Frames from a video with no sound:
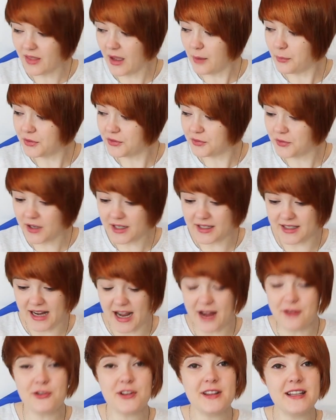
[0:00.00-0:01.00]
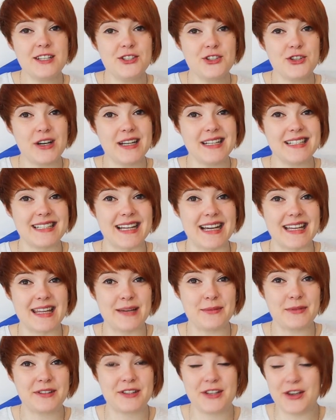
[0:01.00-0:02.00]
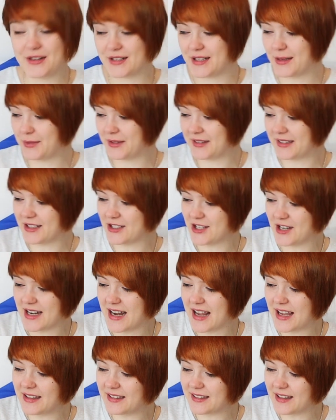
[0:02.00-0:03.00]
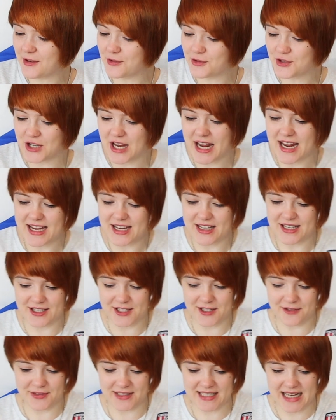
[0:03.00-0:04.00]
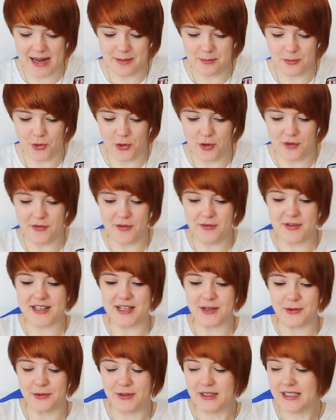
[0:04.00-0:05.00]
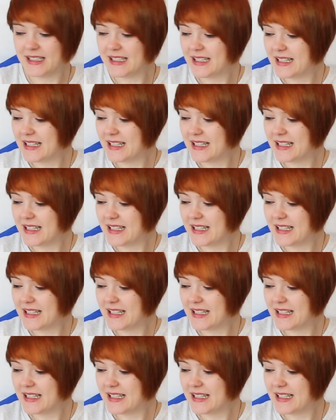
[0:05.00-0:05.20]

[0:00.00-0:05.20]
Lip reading: That was fun. I really enjoyed that. That was good. That was such a nice little change of a tempo of a video.